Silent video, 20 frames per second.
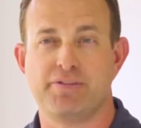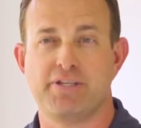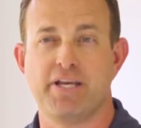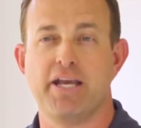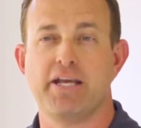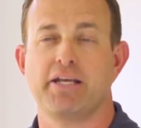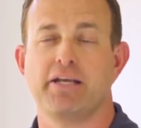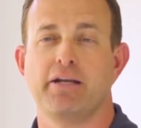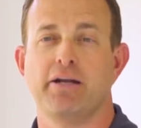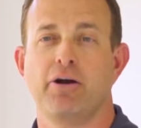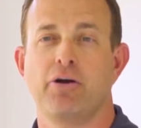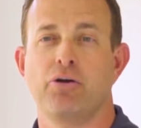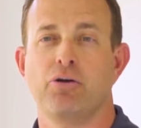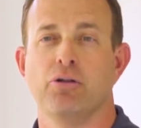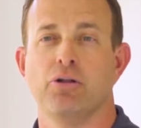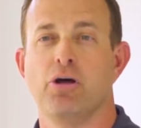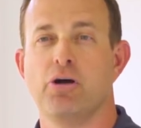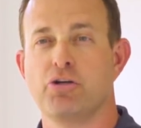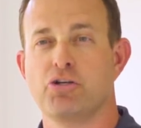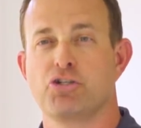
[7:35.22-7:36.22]
have taken our
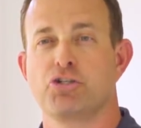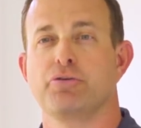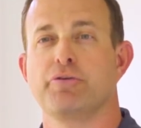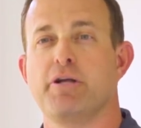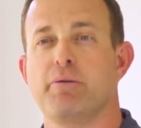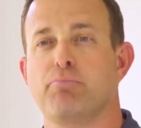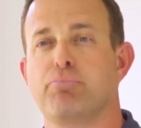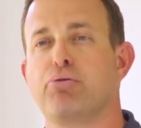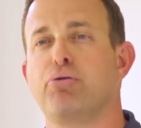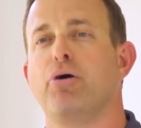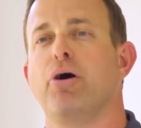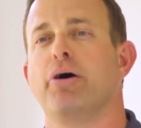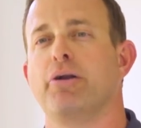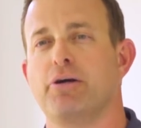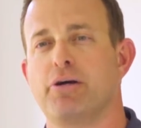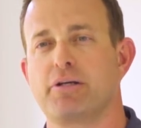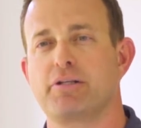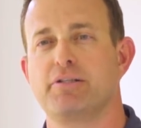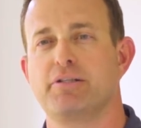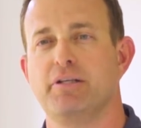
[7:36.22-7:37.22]
luxury
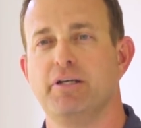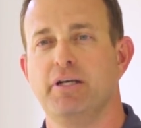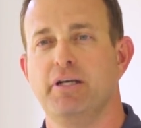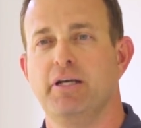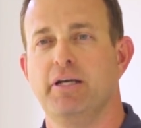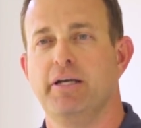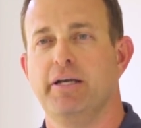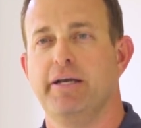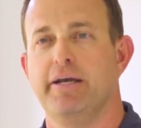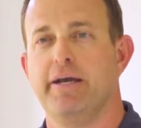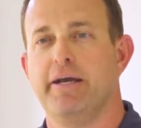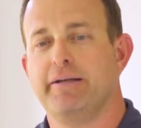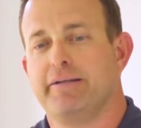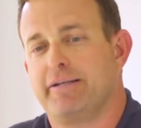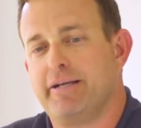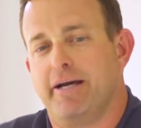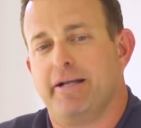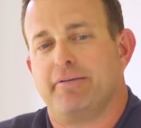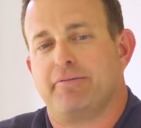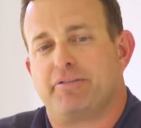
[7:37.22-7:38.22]
product and
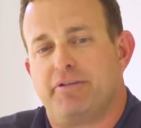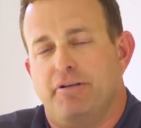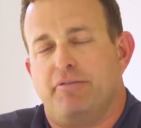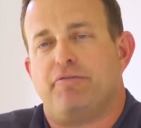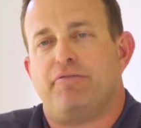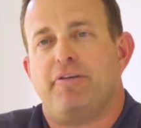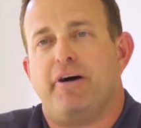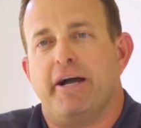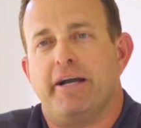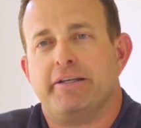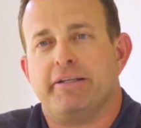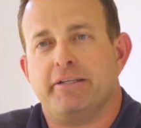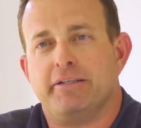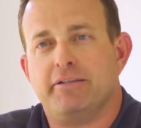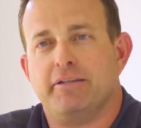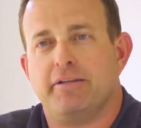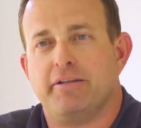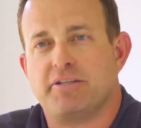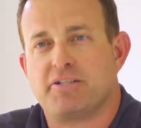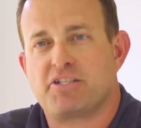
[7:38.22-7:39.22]
kind of confined
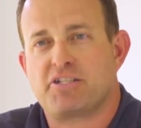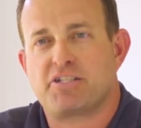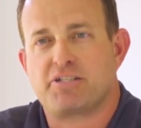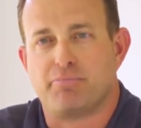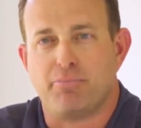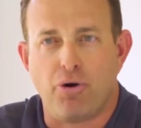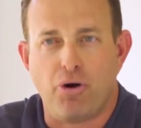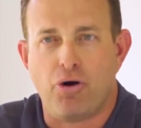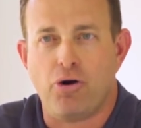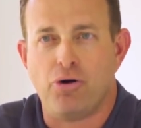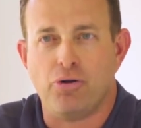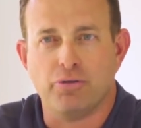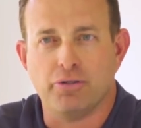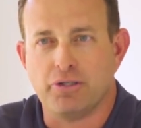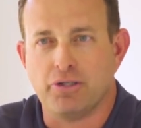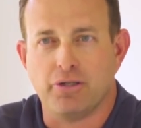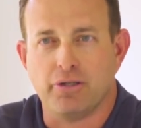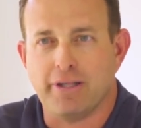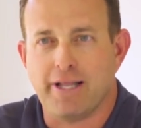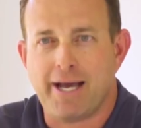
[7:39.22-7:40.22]
it in this small
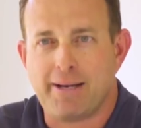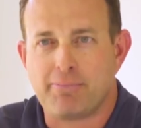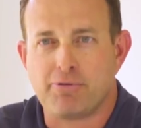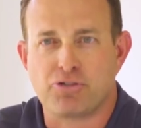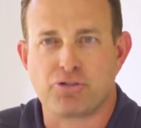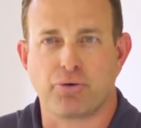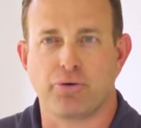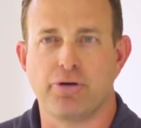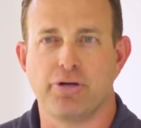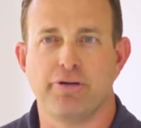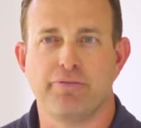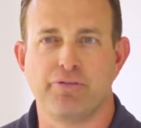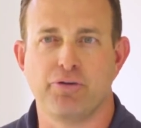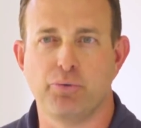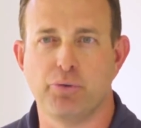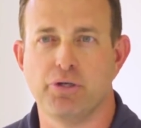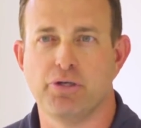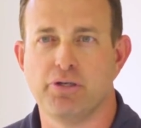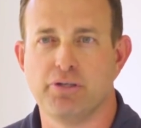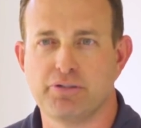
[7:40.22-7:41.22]
little laboratory, if
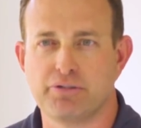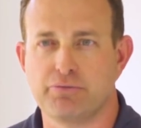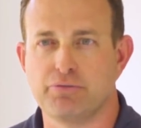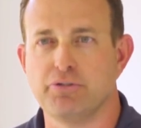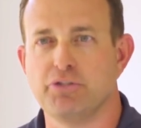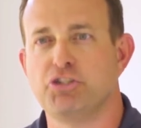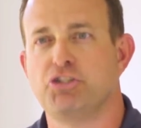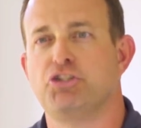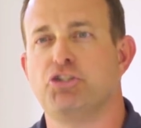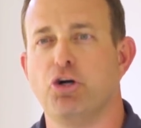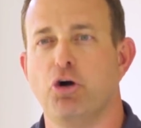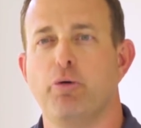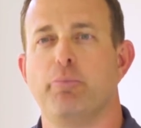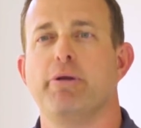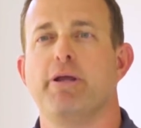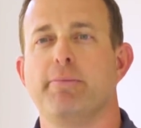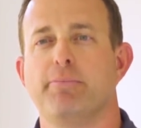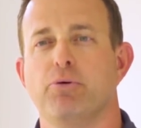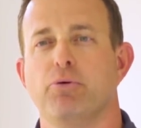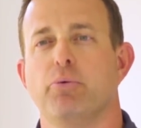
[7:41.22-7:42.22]
you will, to really show
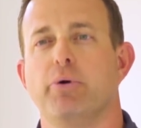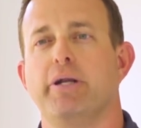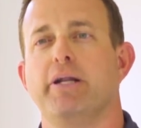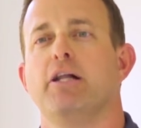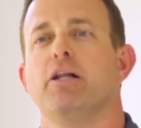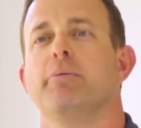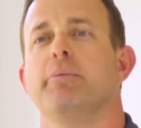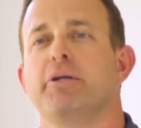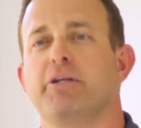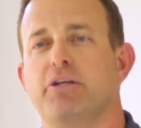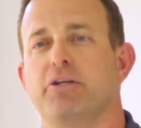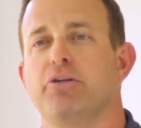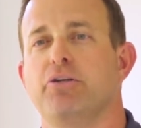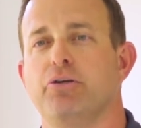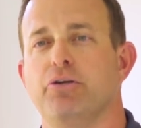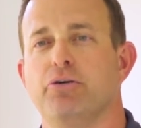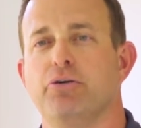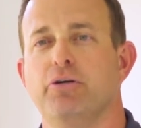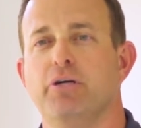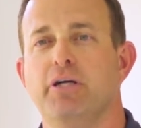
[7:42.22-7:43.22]
people what Element can
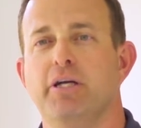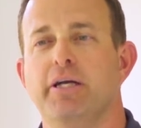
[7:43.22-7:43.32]
do.